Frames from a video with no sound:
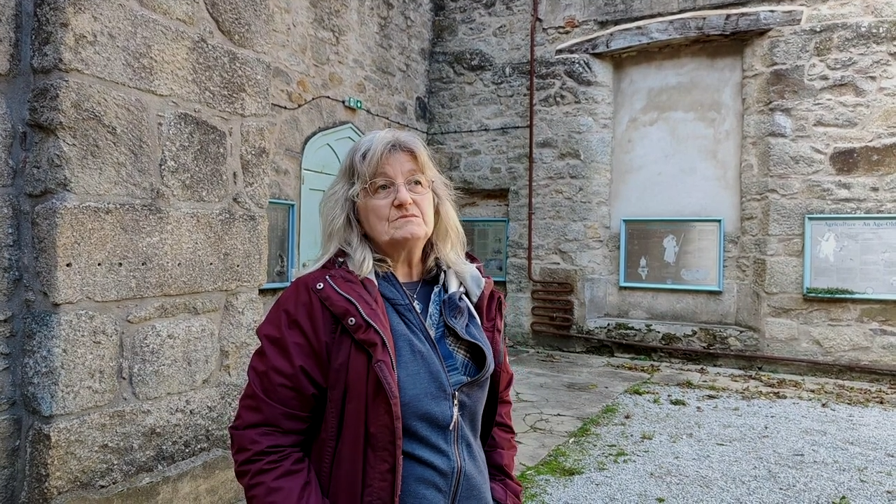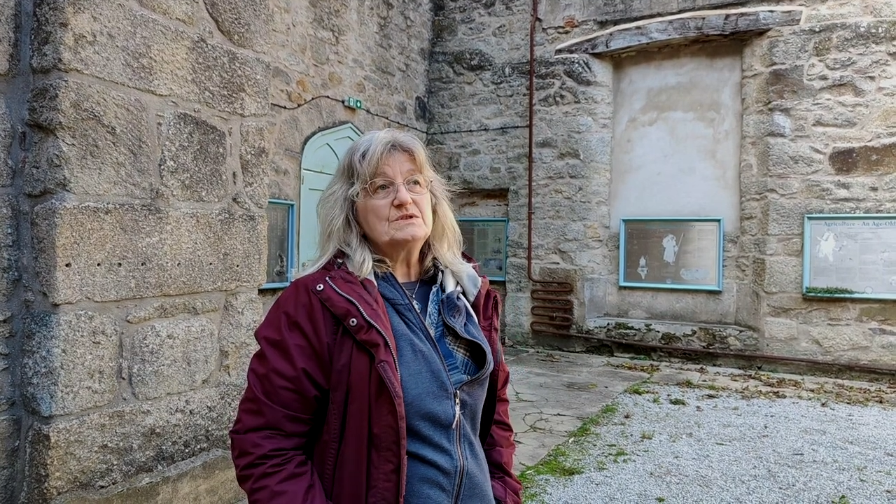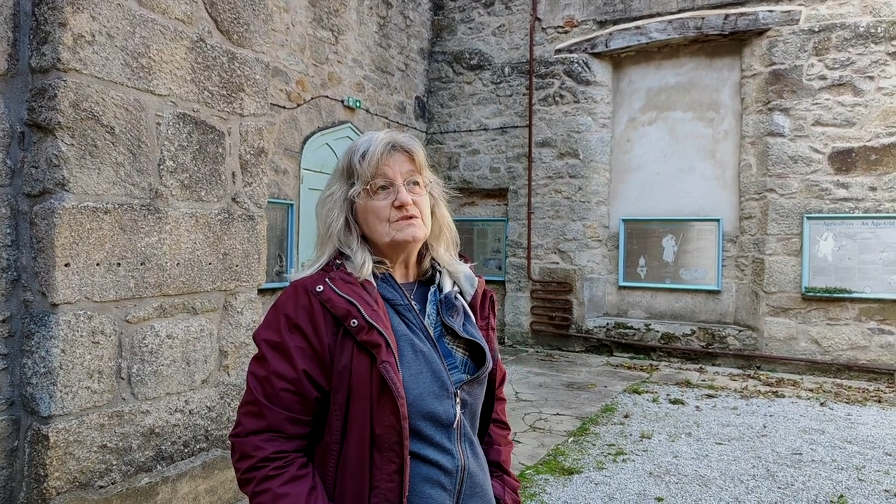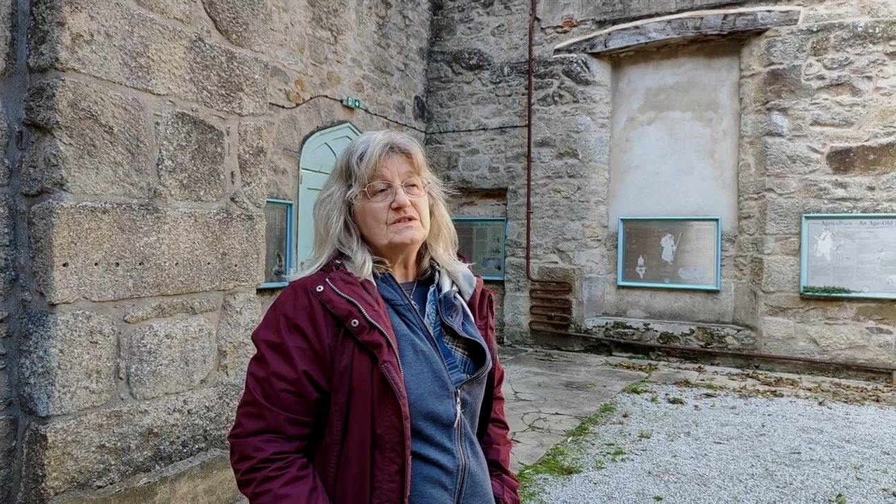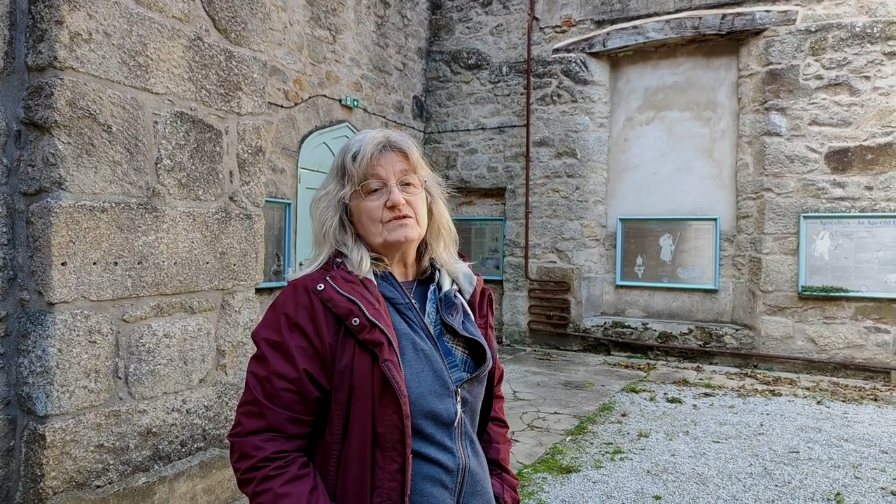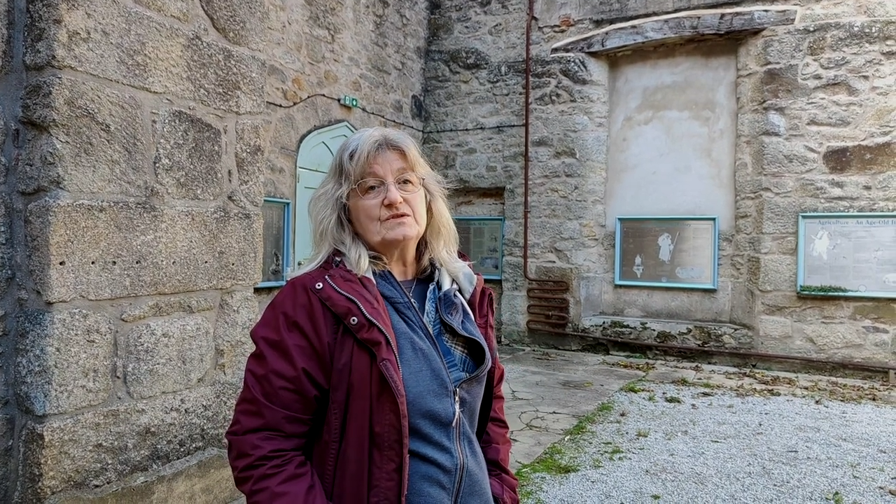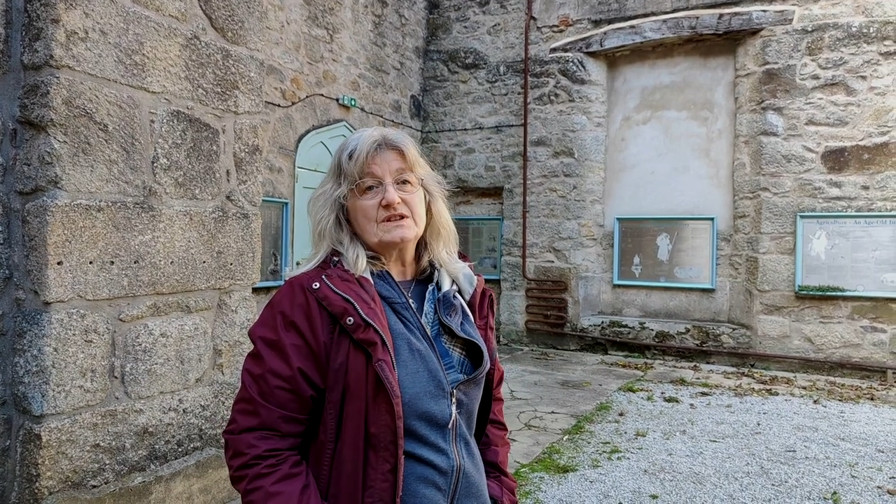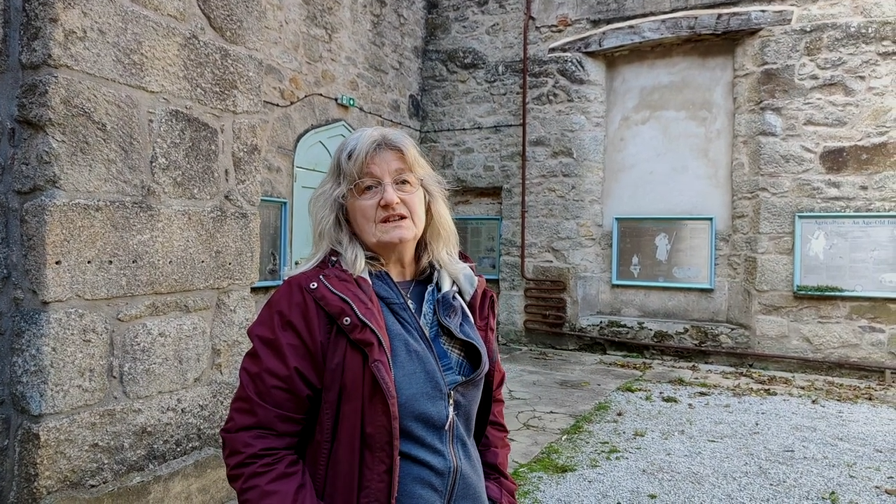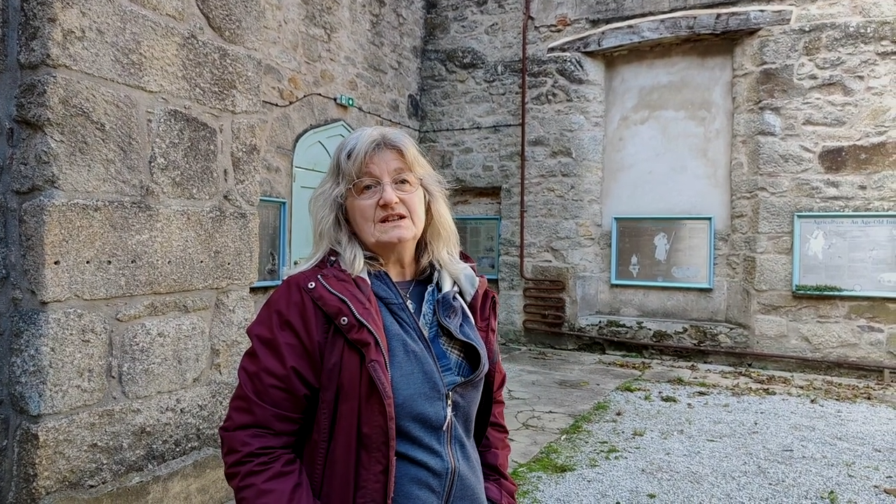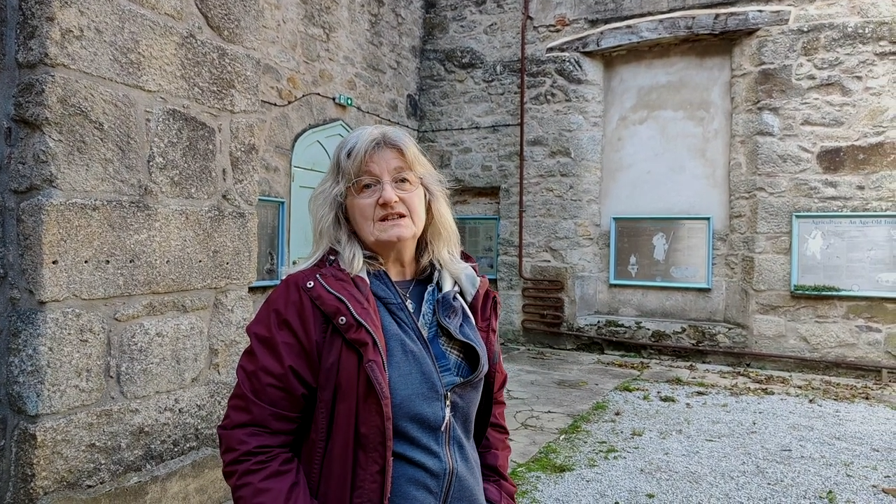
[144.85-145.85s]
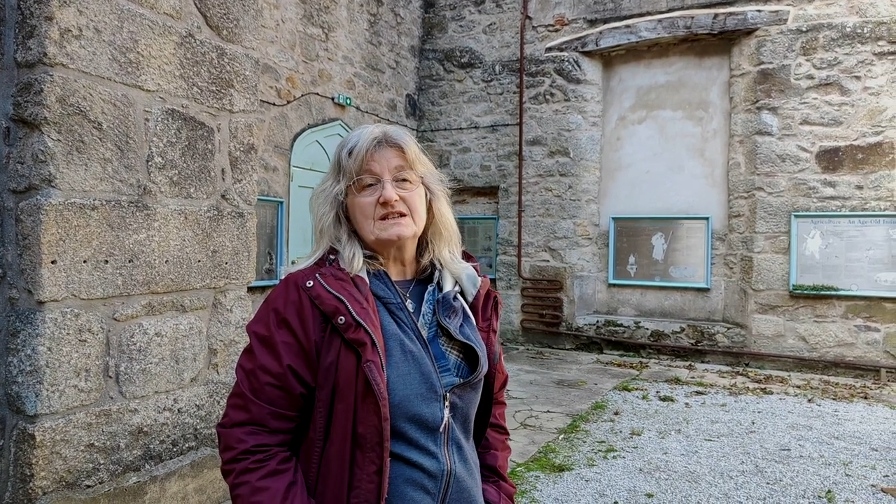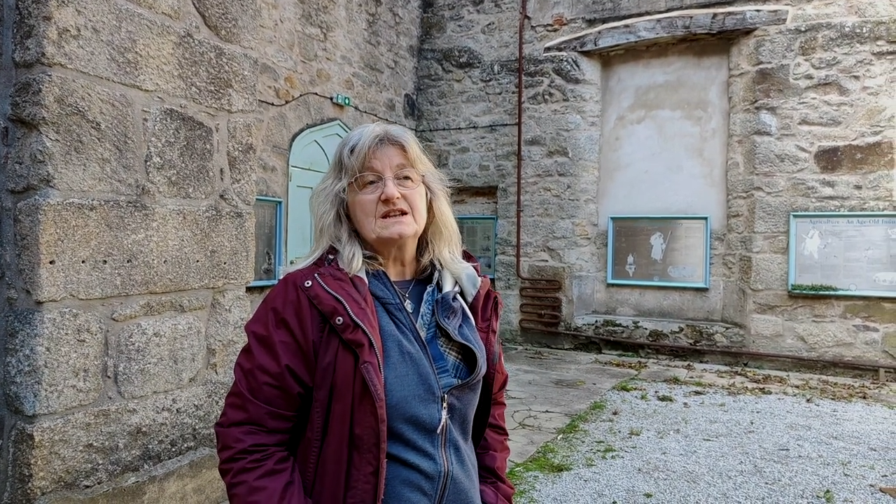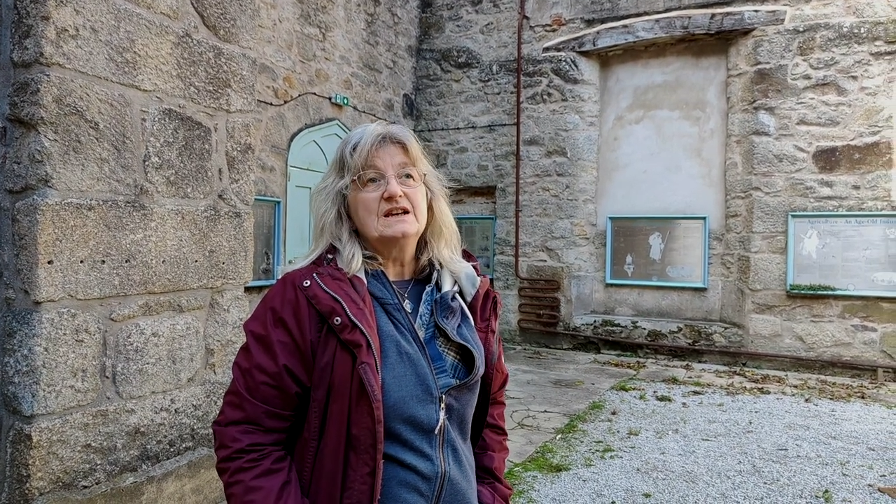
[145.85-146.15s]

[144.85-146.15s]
too yeah. difficult to heat.